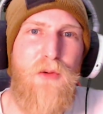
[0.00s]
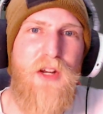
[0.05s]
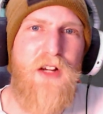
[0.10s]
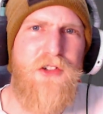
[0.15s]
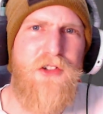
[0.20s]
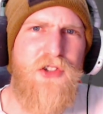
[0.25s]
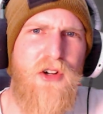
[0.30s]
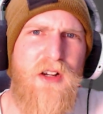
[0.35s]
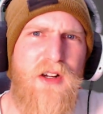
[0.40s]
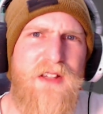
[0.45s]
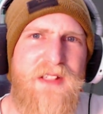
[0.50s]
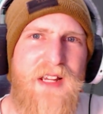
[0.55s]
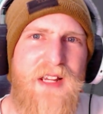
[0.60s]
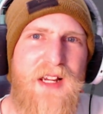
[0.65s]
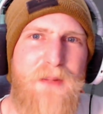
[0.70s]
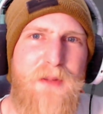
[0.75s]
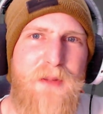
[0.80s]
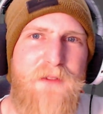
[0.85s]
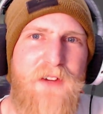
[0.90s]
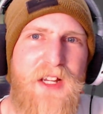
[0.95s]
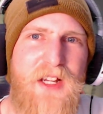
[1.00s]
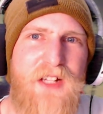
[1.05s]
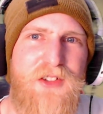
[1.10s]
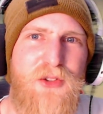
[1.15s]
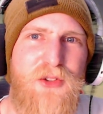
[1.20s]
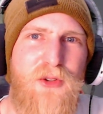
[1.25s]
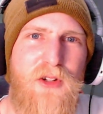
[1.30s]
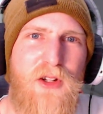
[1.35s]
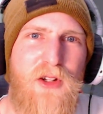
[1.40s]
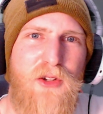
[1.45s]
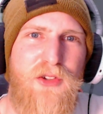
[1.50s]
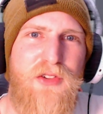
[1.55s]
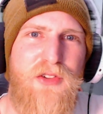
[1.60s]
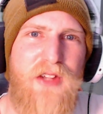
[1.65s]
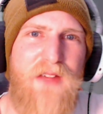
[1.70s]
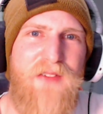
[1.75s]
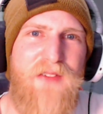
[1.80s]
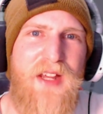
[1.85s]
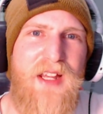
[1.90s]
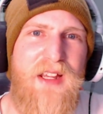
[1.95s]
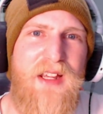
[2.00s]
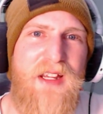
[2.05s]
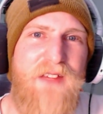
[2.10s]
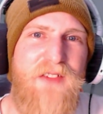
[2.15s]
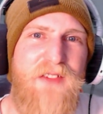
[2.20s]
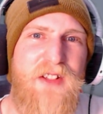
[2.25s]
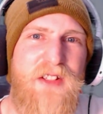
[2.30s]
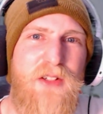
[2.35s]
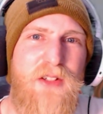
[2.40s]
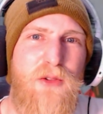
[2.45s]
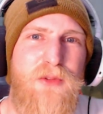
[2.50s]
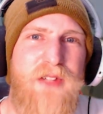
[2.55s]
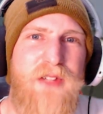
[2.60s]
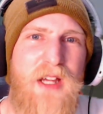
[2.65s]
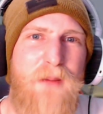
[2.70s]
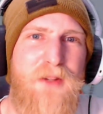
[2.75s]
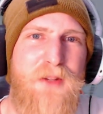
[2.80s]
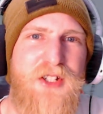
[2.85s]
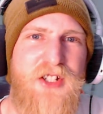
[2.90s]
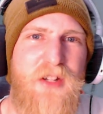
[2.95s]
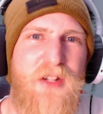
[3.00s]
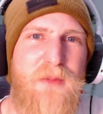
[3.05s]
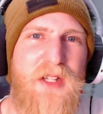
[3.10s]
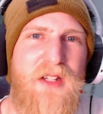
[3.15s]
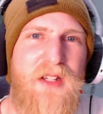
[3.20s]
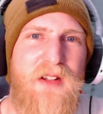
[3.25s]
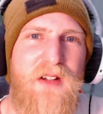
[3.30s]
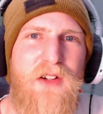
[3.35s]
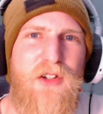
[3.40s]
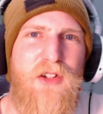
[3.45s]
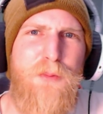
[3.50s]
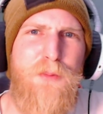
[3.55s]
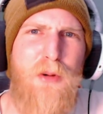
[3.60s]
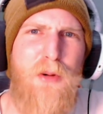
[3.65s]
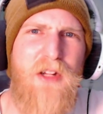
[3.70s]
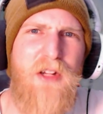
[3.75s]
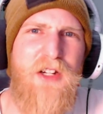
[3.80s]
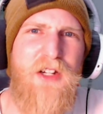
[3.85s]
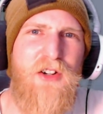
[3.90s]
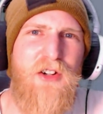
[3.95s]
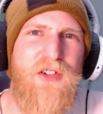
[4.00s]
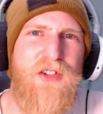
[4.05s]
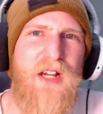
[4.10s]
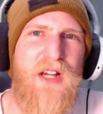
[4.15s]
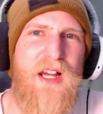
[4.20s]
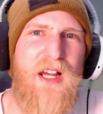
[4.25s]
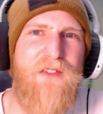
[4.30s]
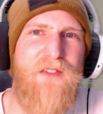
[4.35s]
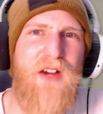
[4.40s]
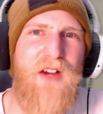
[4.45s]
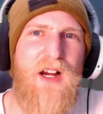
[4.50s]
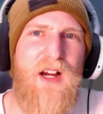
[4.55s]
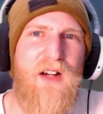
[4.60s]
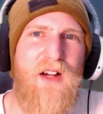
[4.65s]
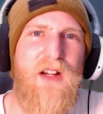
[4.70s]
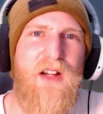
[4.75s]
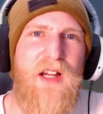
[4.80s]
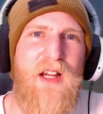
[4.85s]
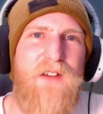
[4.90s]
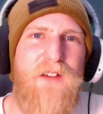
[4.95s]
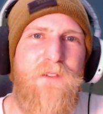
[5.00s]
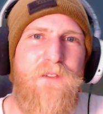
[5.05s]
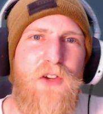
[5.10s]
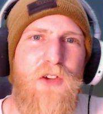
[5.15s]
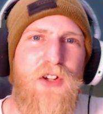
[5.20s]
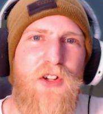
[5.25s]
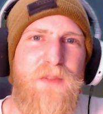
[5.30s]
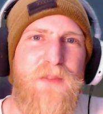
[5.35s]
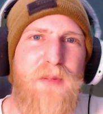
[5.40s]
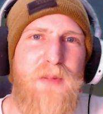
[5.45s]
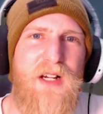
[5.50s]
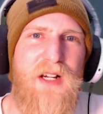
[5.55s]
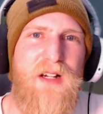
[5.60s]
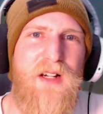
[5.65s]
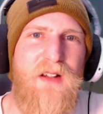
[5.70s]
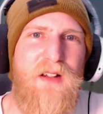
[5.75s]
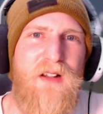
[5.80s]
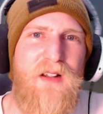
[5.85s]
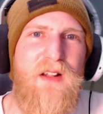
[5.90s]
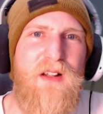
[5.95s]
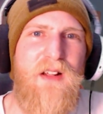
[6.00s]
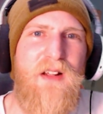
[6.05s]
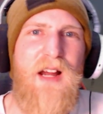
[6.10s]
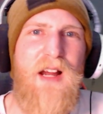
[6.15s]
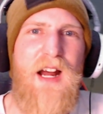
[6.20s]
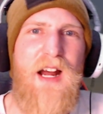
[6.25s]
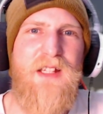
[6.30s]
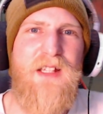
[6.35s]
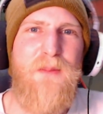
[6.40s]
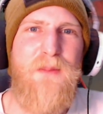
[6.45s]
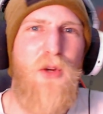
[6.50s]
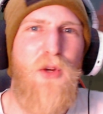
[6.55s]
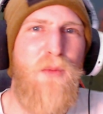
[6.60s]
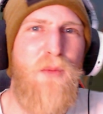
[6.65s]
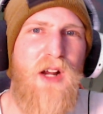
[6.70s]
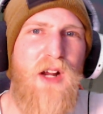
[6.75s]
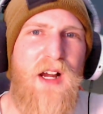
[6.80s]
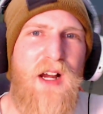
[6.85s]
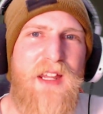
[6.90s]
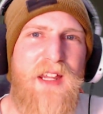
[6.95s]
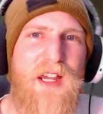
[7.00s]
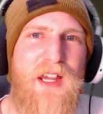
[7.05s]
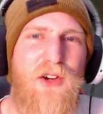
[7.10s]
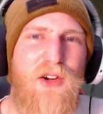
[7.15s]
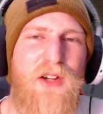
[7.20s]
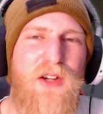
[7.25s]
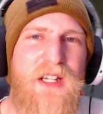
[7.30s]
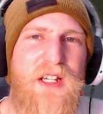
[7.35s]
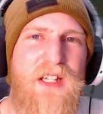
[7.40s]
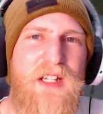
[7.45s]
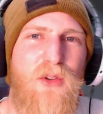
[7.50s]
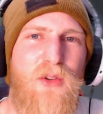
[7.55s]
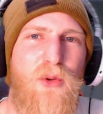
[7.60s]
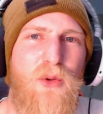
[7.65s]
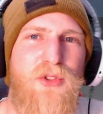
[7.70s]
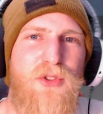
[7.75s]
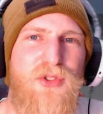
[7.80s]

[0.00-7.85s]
now try and attack me if I get too close, and they even deal damage to me. You probably notice I have a hunger and thirst bar. At the moment, I cannot eat or